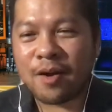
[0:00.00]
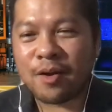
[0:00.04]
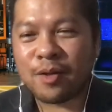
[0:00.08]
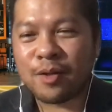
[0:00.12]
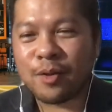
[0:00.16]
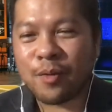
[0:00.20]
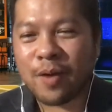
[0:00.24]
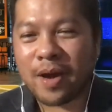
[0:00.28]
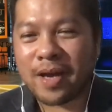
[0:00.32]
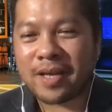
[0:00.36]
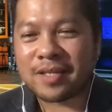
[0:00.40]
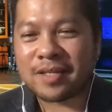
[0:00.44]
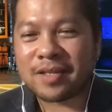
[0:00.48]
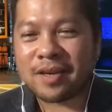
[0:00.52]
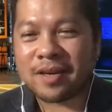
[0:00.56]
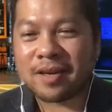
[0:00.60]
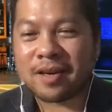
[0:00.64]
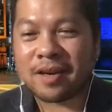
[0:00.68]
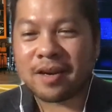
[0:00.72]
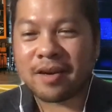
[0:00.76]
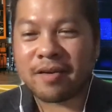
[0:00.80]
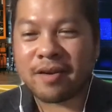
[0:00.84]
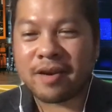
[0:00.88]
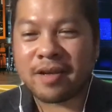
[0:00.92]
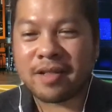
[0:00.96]
How do I
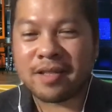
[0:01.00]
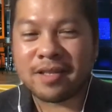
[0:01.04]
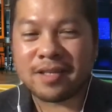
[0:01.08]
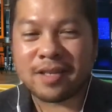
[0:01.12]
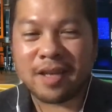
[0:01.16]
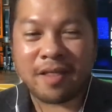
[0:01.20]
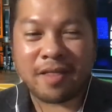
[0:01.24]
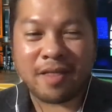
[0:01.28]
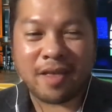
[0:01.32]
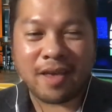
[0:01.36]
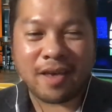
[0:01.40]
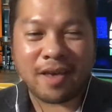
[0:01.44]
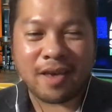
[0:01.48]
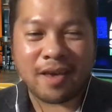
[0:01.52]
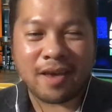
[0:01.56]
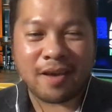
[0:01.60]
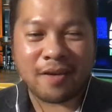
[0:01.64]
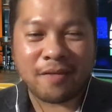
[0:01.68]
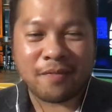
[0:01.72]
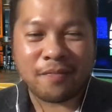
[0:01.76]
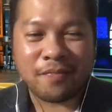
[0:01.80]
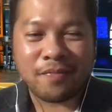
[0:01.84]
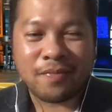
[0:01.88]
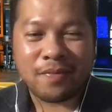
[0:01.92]
start a career in design thinking?